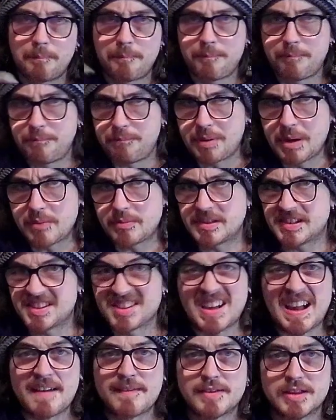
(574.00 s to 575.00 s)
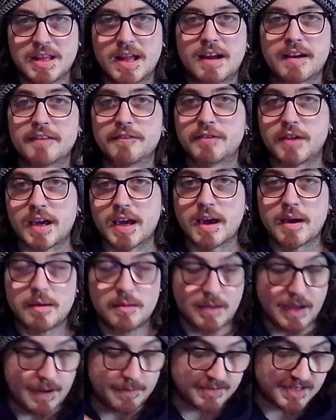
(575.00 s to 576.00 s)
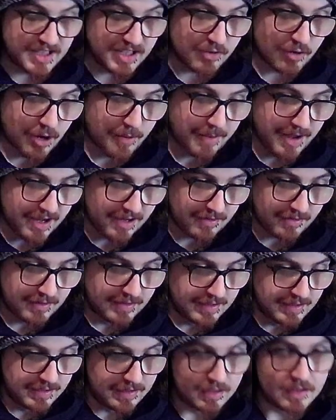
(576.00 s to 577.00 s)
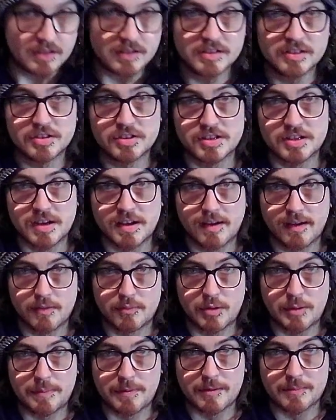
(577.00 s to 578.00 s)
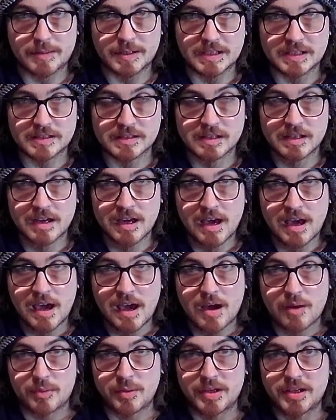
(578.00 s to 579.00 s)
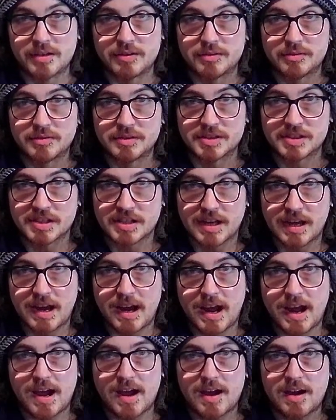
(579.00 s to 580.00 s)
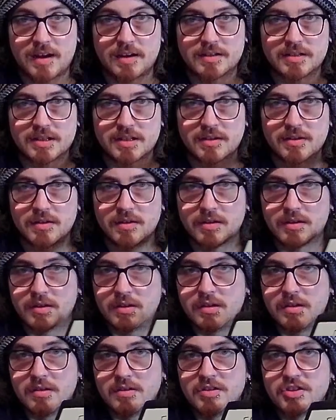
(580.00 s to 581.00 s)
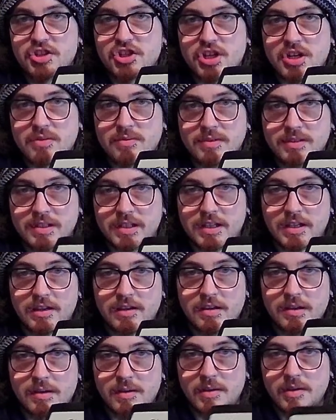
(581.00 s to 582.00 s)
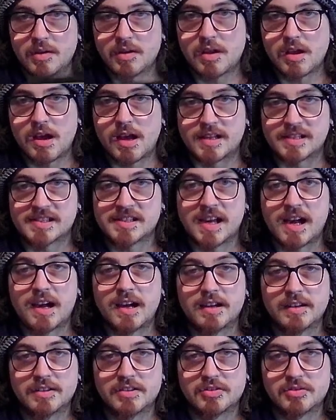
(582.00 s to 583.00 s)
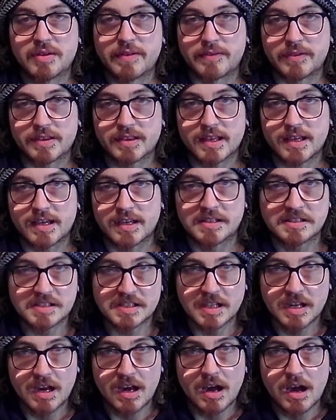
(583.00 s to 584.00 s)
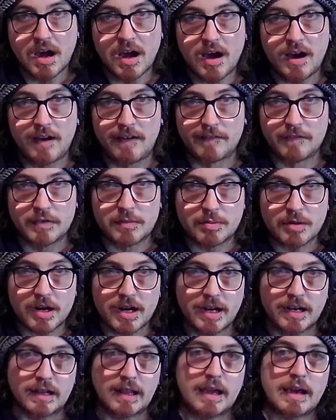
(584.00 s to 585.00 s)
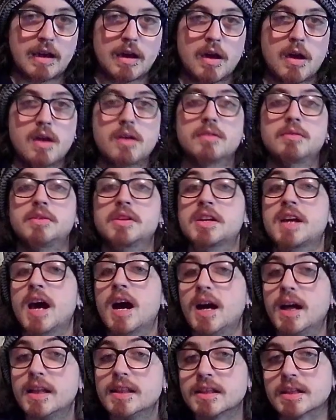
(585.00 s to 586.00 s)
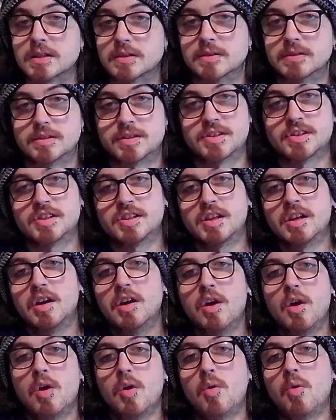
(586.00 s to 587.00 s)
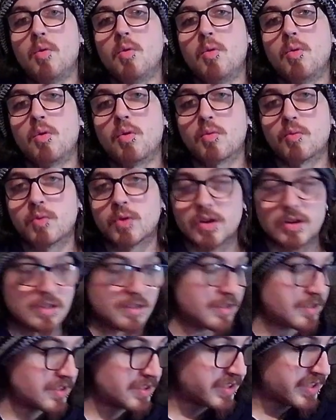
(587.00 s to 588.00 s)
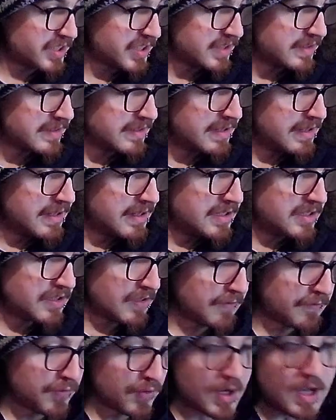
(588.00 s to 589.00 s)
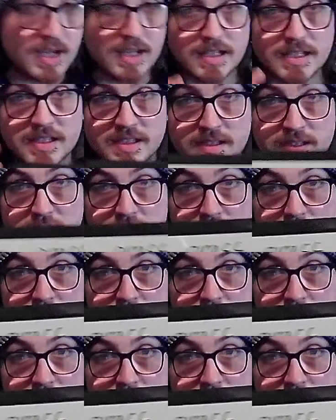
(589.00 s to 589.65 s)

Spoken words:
but we still have a lot of like empty gray matter to repurpose, reuse, and generally assign to different things of the brain, like the colors or words. So for us,